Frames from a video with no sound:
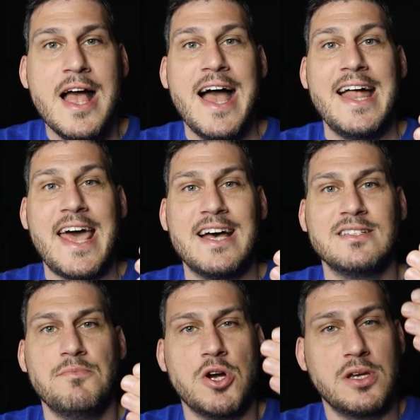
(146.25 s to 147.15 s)
and as
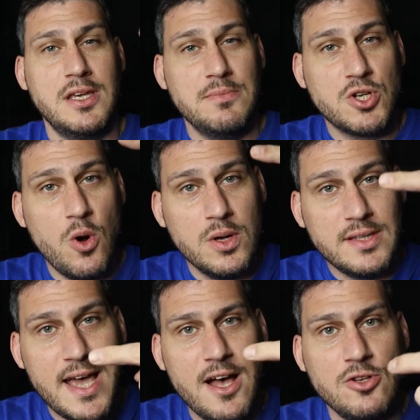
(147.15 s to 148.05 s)
the market keeps going
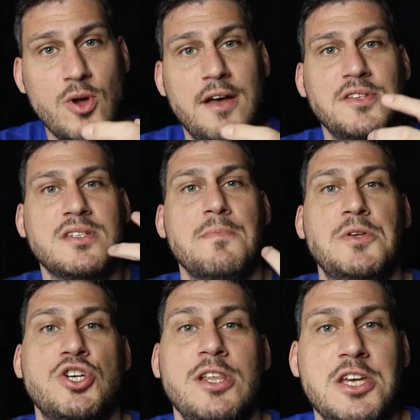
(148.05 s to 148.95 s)
down, you have this
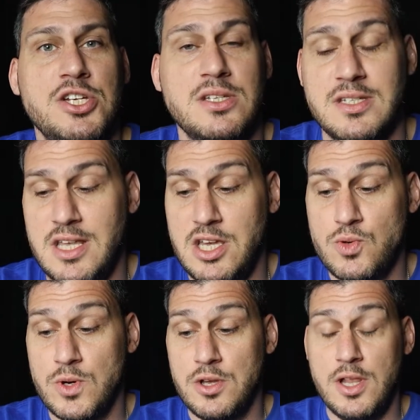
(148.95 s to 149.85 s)
capitulation stage
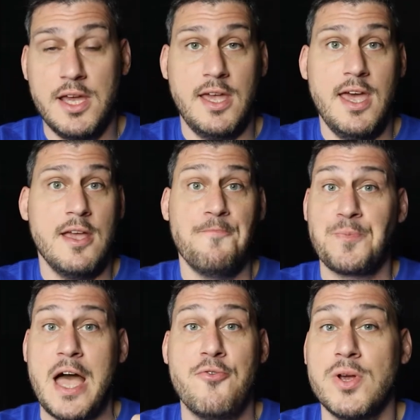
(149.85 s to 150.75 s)
where you're like, hey,
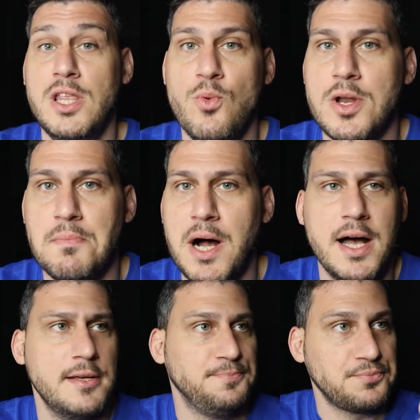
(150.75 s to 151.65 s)
I really want to
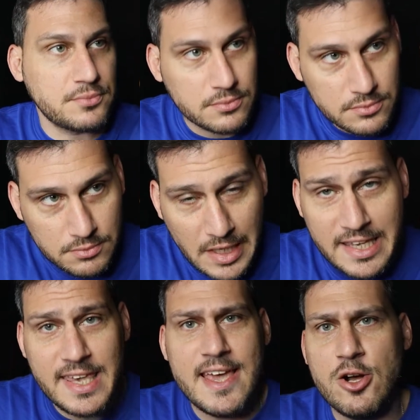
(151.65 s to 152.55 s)
buy, it
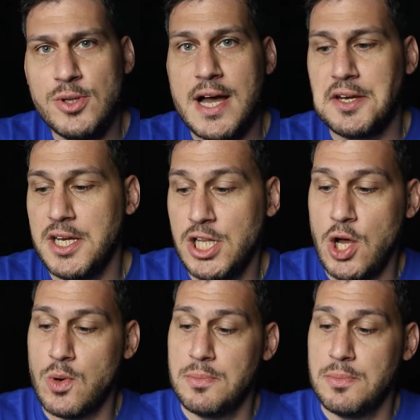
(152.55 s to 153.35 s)
can't go down any lower.